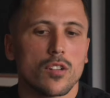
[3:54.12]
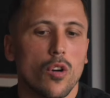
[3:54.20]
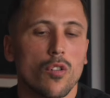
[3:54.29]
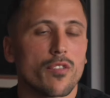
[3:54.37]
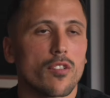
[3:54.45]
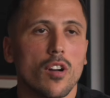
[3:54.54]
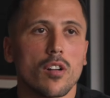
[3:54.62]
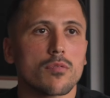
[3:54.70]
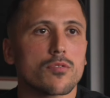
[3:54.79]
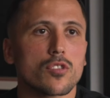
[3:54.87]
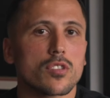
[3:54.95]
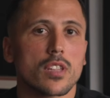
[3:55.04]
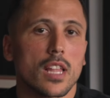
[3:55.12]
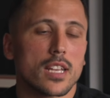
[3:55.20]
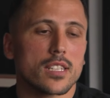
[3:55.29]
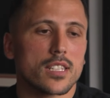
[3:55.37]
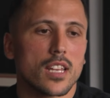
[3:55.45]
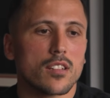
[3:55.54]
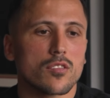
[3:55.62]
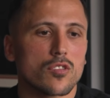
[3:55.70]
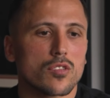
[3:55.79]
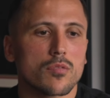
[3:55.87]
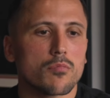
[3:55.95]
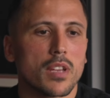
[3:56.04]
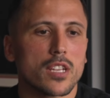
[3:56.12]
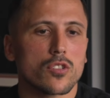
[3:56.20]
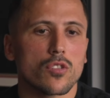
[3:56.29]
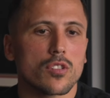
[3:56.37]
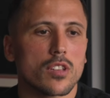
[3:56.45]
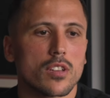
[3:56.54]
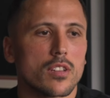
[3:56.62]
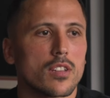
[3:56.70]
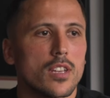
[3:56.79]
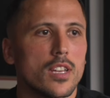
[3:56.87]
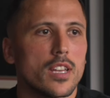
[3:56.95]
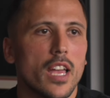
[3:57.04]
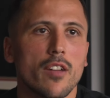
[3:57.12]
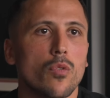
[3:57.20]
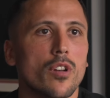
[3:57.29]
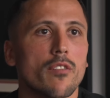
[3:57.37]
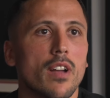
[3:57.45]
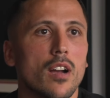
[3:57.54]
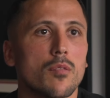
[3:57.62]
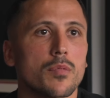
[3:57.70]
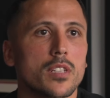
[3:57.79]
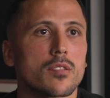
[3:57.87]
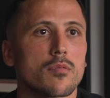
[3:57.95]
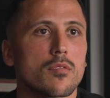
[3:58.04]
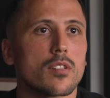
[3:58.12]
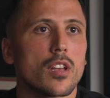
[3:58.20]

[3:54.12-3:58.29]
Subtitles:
overall, just like I said, just make sure that everyone around me is